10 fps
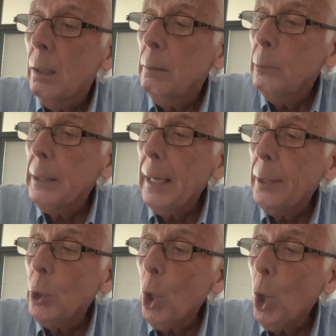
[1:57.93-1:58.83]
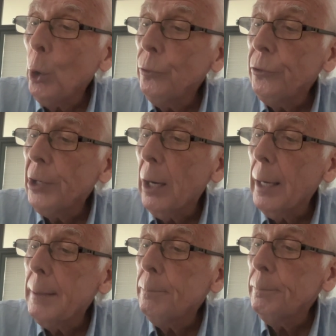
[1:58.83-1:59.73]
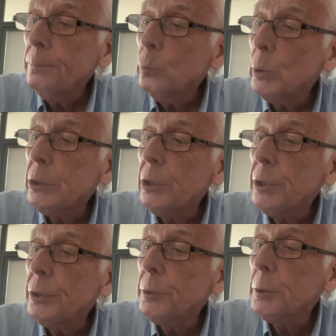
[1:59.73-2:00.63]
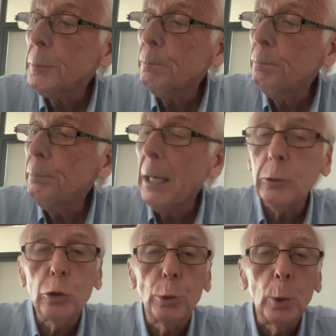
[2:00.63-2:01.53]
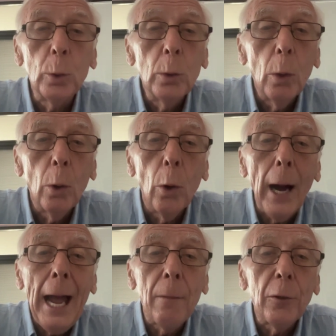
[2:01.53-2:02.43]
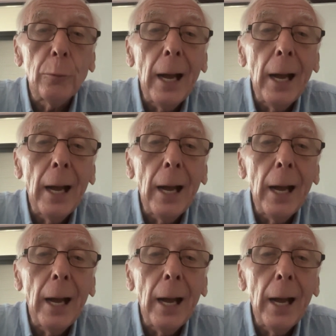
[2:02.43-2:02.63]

Then we had on time, which is punctual or at the